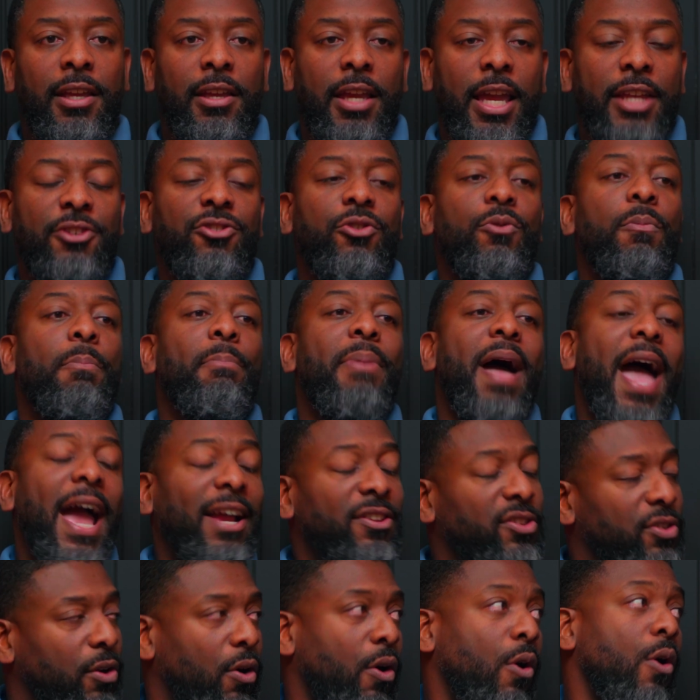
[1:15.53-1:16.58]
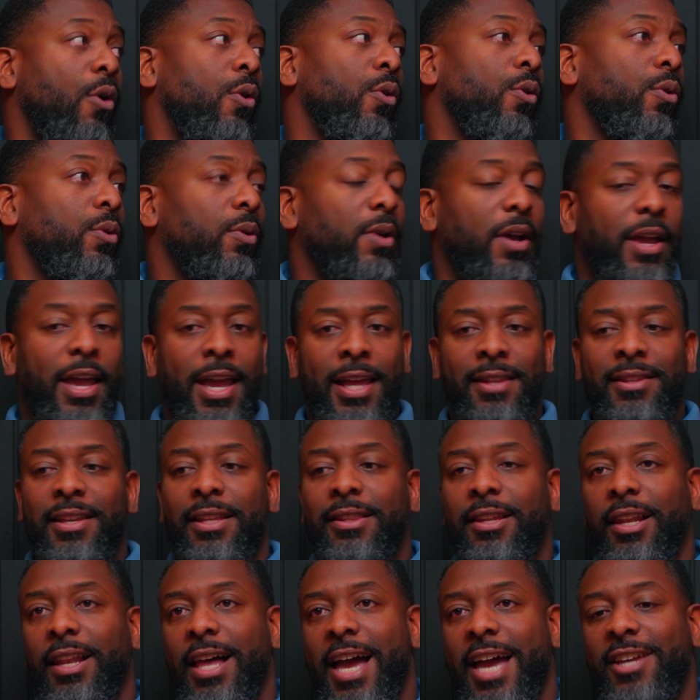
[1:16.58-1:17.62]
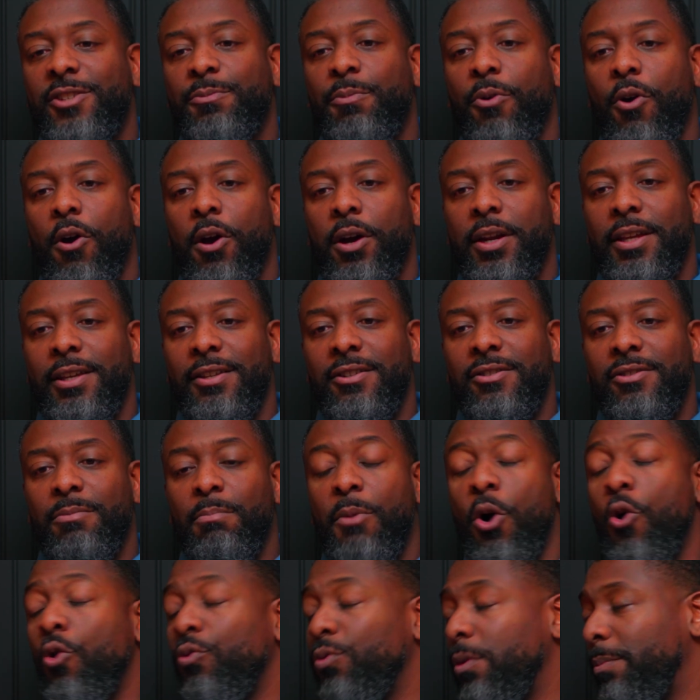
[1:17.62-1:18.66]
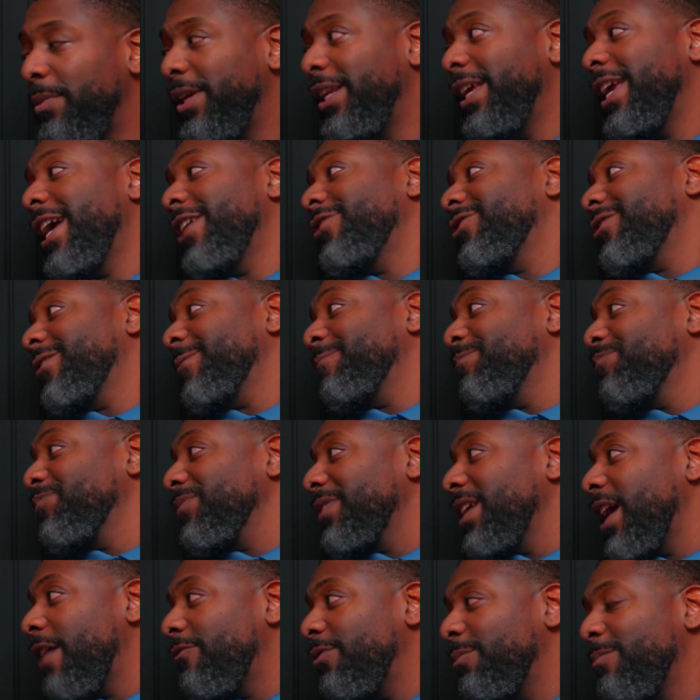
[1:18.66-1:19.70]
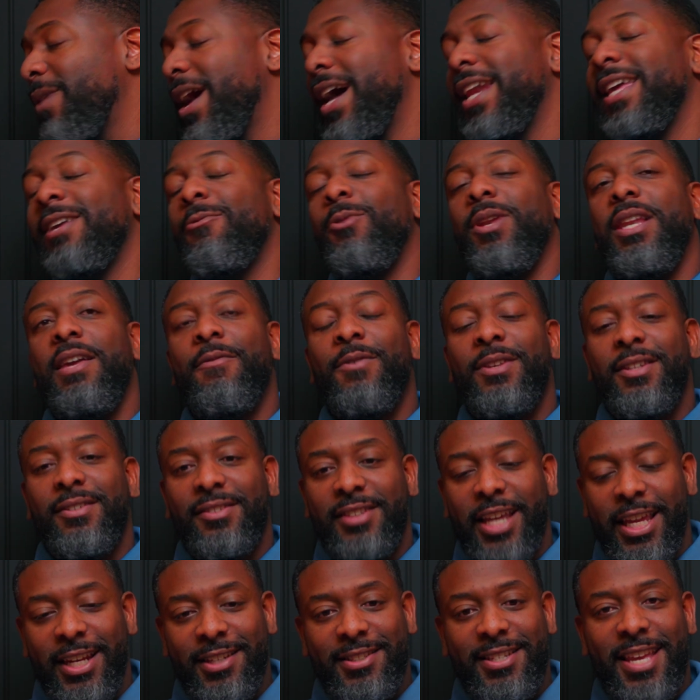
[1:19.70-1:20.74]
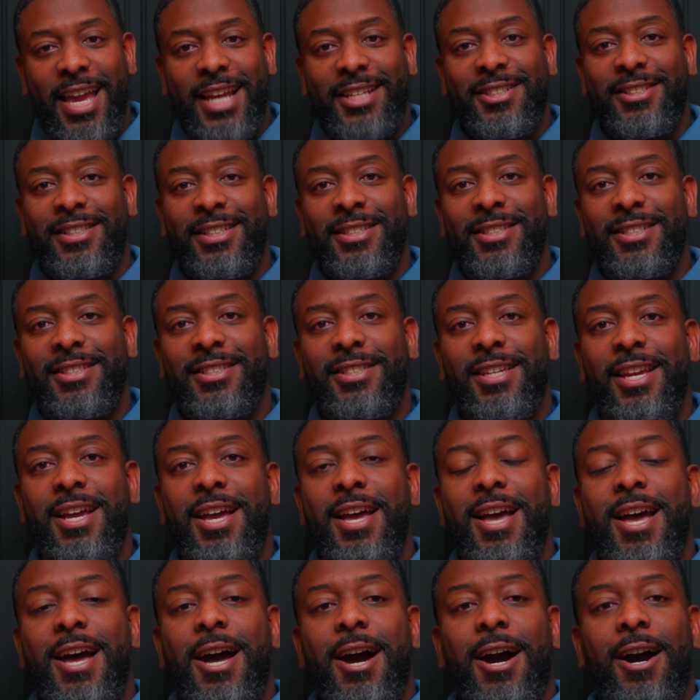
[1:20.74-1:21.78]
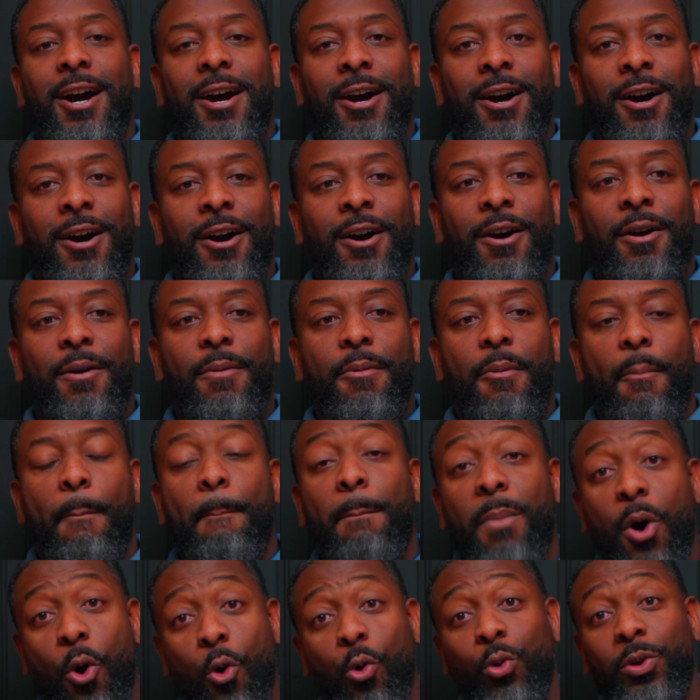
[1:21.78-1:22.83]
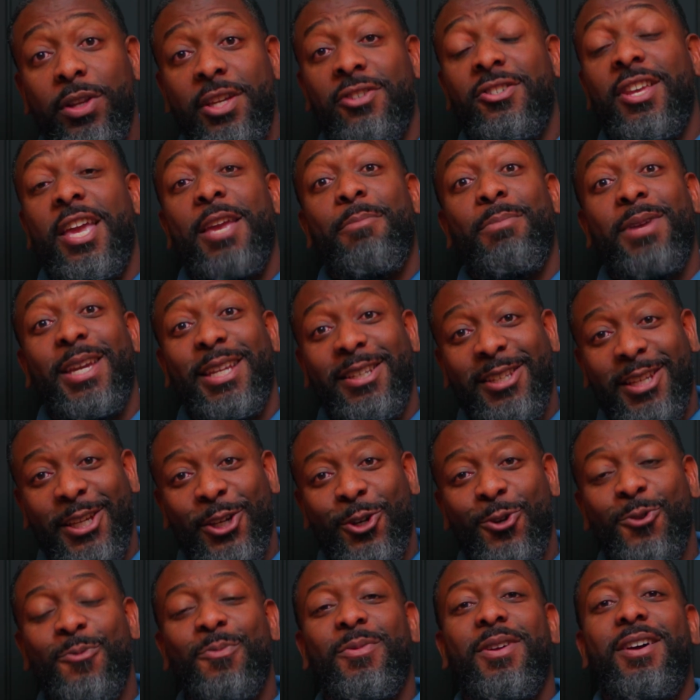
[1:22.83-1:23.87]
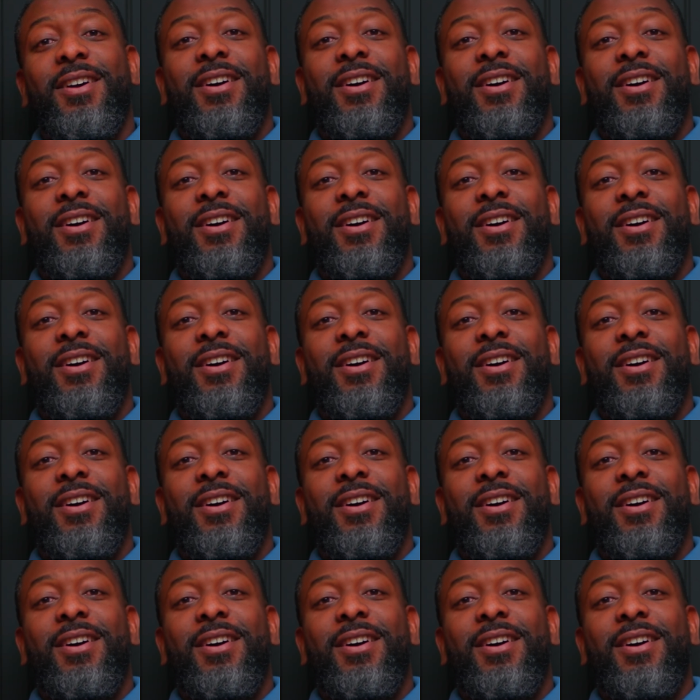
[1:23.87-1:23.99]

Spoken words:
get you back to whole. And then the last part is mold remediation. Everybody, we live in the state of Texas. Mold is a big deal.